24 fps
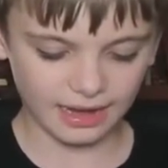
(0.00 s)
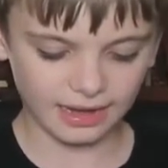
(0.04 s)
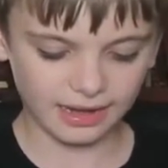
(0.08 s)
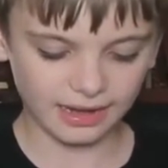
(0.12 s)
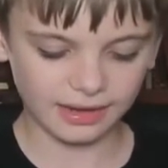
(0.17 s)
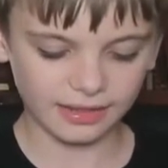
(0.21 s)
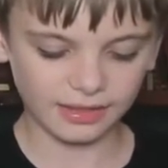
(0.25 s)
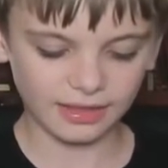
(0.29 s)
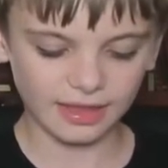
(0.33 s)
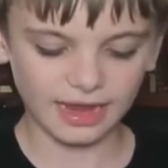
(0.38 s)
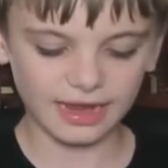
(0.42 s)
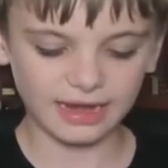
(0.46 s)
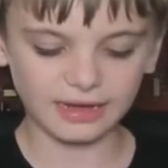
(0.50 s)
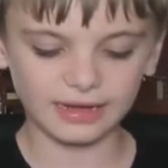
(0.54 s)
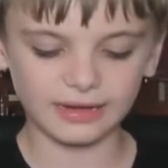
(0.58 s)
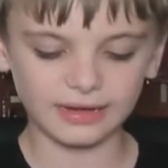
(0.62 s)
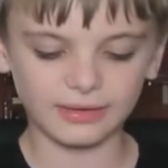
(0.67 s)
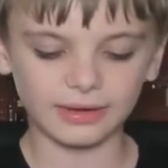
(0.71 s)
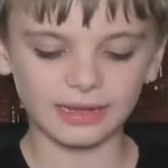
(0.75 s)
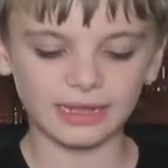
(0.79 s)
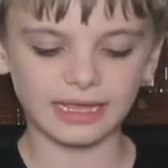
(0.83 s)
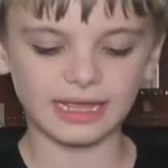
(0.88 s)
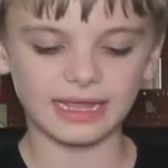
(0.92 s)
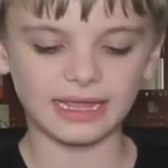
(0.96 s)
then
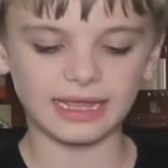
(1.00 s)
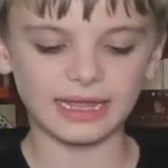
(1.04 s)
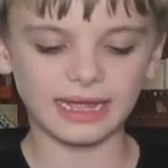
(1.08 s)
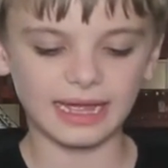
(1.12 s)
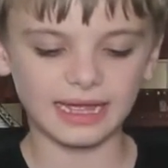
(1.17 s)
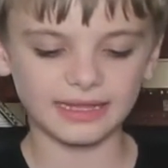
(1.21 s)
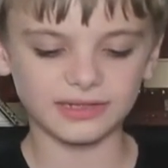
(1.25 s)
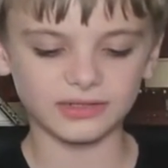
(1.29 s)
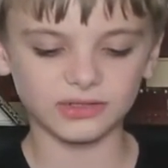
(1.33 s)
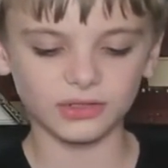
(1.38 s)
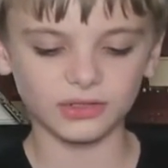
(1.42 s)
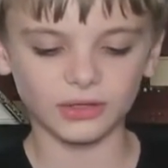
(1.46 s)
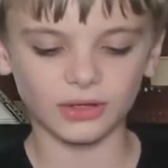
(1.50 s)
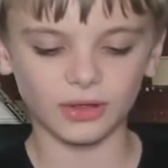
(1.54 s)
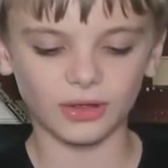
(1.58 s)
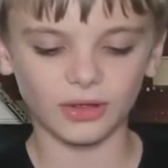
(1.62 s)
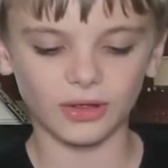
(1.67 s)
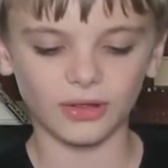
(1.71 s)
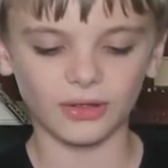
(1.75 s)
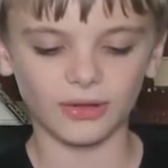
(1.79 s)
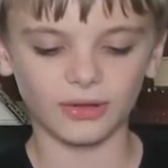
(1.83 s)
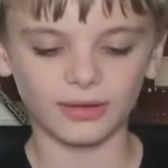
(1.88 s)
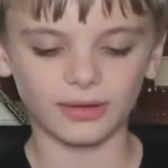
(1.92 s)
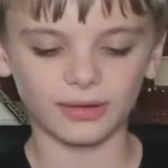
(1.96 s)
he has
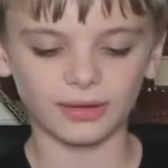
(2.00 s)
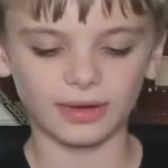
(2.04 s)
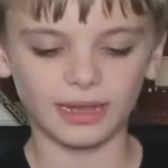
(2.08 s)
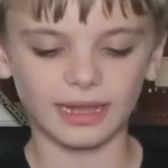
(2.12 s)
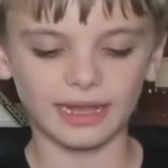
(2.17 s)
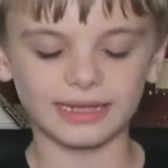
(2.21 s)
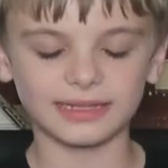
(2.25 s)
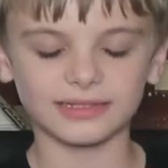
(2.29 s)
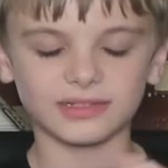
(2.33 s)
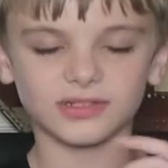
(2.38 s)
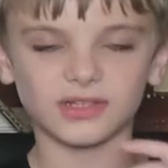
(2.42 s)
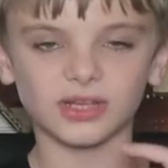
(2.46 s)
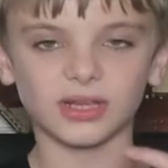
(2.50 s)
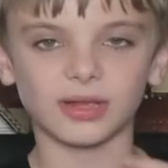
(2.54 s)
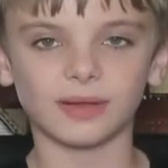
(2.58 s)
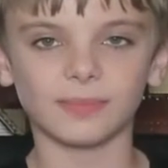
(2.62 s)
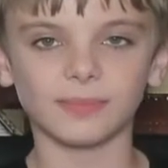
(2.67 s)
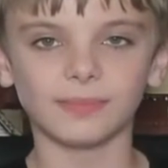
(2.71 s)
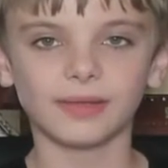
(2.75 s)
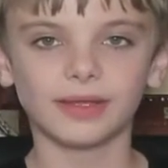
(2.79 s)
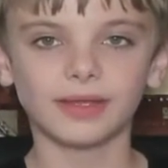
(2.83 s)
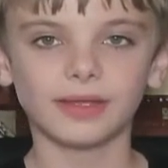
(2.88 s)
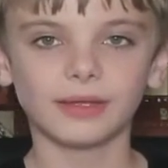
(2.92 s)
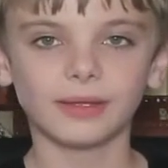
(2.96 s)
got like
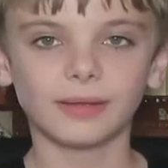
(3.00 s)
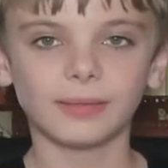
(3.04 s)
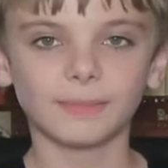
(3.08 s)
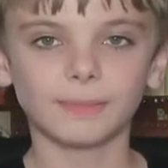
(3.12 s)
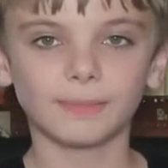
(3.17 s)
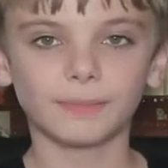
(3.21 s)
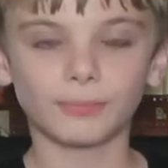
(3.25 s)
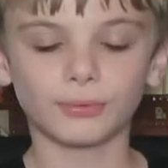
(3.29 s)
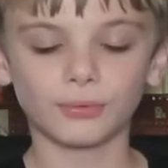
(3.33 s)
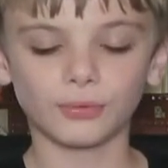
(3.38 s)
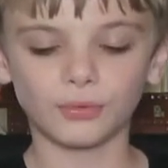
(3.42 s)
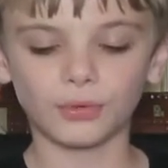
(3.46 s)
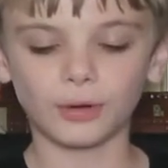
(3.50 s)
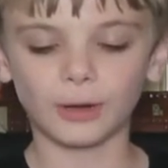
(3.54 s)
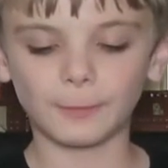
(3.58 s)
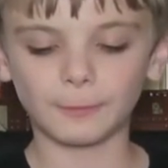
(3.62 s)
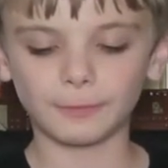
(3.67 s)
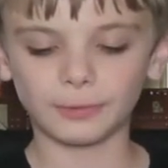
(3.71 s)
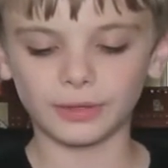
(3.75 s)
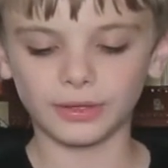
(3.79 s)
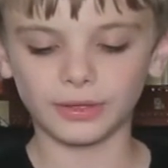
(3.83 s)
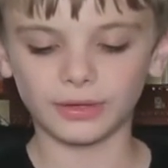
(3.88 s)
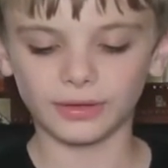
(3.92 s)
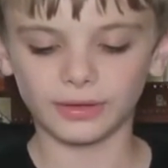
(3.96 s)
some
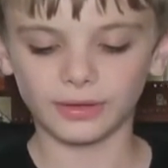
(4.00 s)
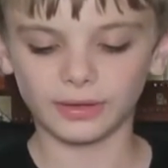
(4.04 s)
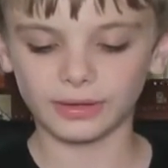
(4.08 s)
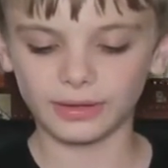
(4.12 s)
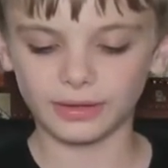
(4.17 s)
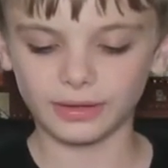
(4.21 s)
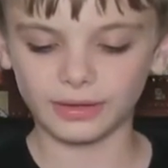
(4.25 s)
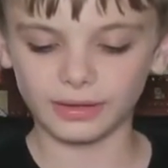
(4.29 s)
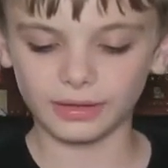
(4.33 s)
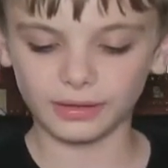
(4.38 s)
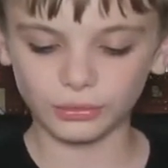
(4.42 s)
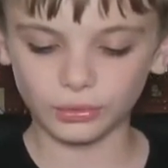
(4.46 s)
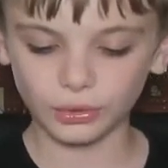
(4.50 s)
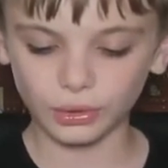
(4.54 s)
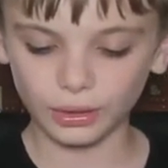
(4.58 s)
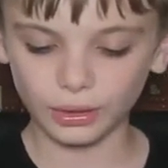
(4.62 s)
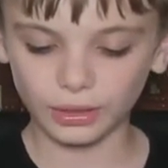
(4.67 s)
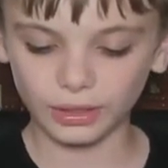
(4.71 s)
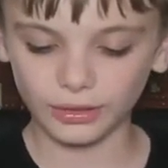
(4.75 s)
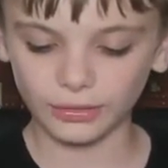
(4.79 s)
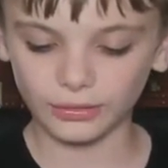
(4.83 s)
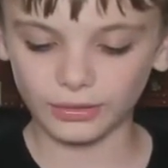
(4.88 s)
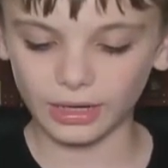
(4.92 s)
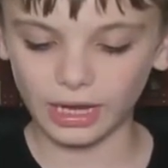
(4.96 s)
proper
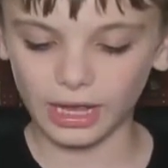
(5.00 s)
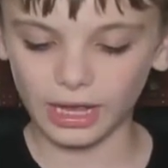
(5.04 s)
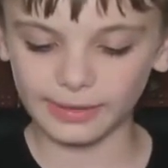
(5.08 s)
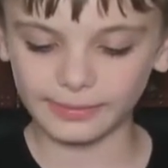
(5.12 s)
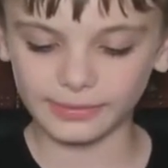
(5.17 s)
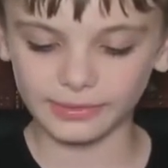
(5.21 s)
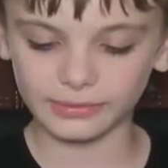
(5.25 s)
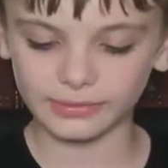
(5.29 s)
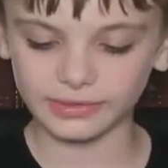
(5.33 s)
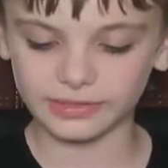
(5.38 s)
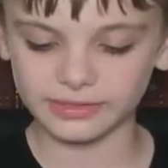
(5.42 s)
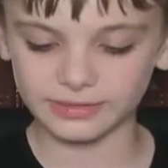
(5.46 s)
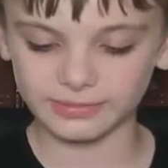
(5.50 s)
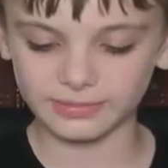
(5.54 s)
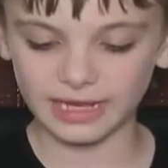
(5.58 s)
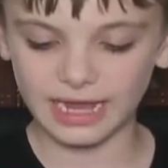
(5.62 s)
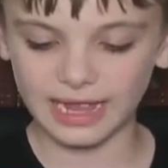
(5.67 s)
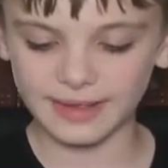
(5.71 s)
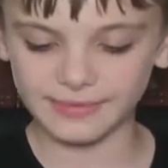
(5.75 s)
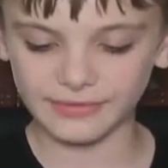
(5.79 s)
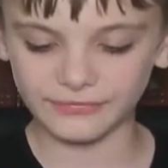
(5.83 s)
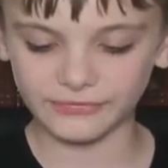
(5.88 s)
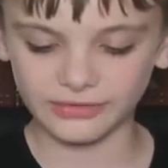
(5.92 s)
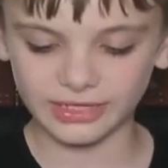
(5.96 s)
clone armor with some
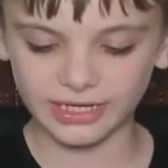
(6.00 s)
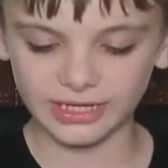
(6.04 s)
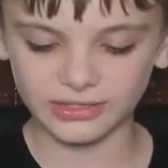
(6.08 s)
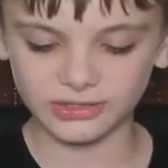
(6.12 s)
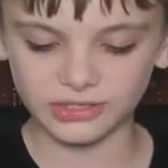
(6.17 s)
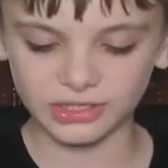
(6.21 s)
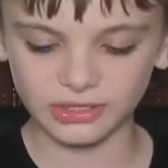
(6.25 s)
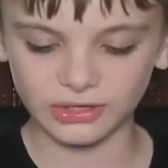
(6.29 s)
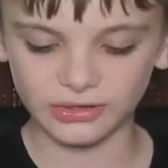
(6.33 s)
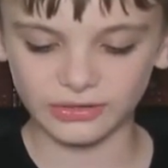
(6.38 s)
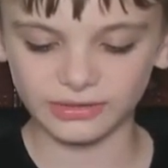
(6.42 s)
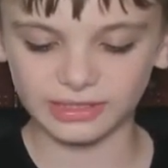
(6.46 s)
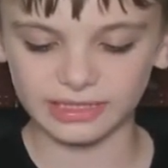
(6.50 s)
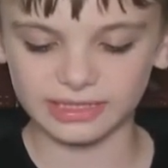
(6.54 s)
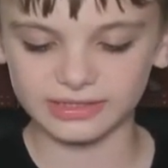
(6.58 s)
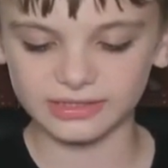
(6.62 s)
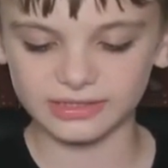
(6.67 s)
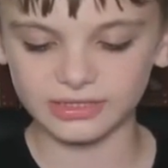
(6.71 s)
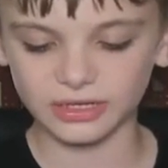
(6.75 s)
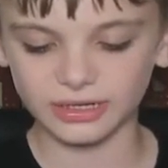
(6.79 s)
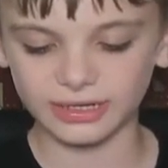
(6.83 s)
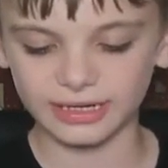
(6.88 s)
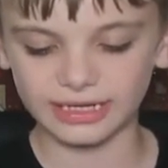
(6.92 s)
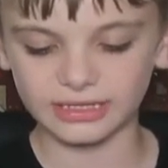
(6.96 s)
camouflaging on.
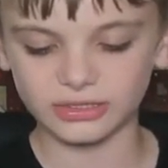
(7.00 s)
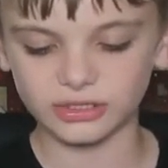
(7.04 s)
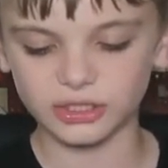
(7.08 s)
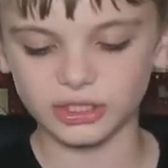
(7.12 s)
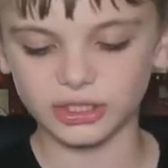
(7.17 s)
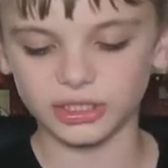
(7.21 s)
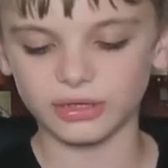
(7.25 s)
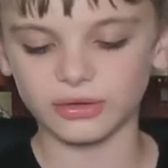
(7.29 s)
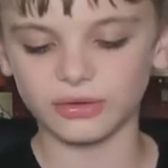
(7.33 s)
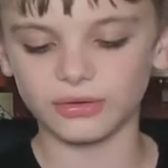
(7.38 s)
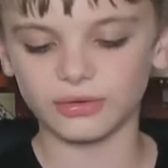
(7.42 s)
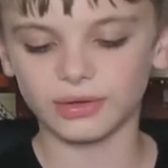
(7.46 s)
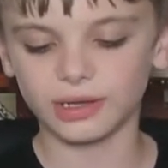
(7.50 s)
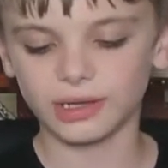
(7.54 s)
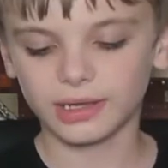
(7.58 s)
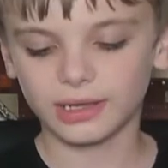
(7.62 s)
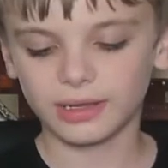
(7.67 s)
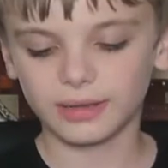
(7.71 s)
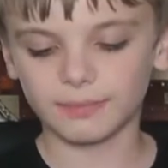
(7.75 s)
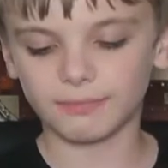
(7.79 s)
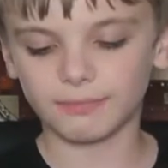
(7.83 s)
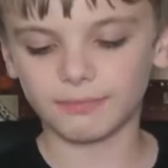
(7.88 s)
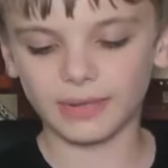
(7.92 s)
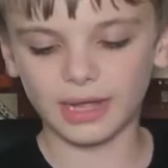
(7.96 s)
He's got like two
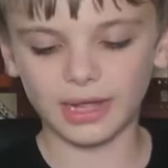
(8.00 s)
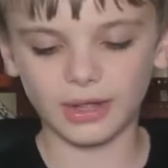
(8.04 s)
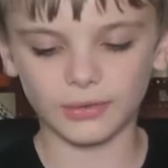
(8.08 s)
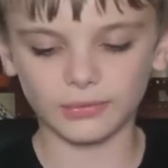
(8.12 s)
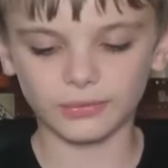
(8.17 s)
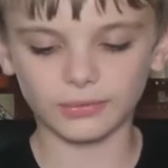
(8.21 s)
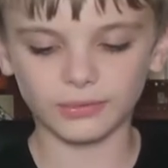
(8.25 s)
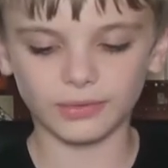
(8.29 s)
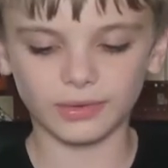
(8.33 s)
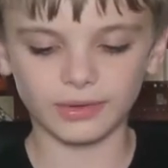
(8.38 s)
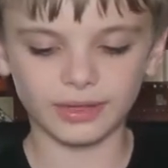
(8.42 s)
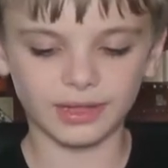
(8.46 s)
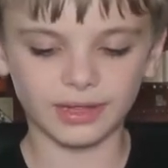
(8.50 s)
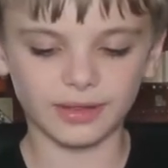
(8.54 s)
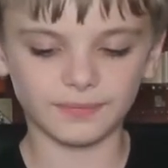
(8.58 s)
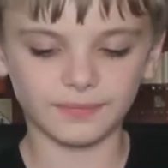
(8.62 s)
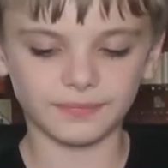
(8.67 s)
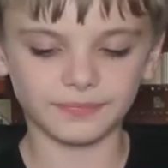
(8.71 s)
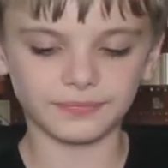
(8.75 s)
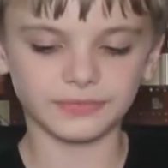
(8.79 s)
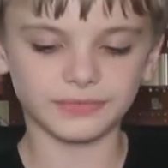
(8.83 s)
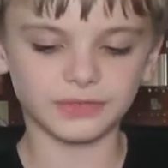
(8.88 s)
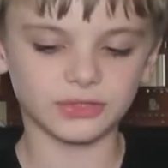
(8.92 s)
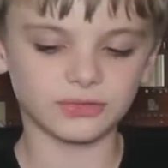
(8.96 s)
metal
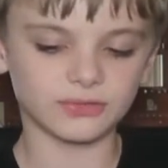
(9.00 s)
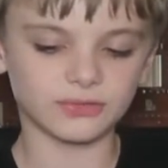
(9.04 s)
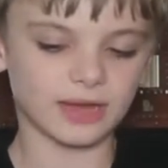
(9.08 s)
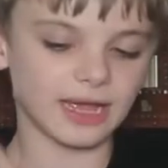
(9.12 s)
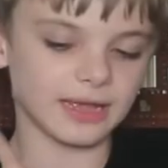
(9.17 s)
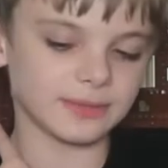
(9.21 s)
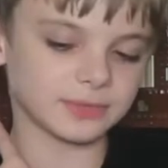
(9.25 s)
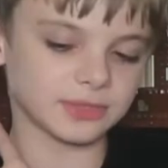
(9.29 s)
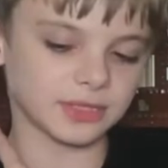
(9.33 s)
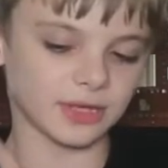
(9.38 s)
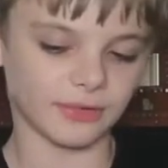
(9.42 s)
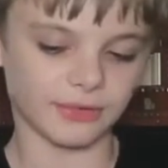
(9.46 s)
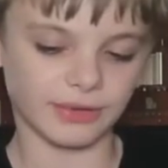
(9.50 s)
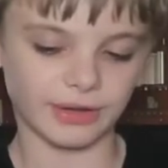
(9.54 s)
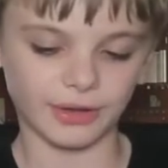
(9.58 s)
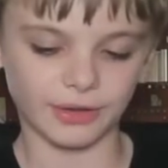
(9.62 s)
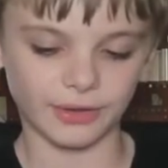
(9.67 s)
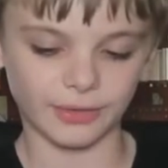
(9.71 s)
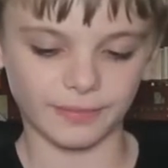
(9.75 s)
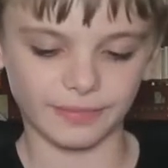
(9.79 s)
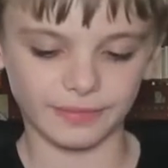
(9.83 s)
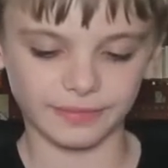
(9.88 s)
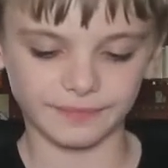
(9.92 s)
straps going up,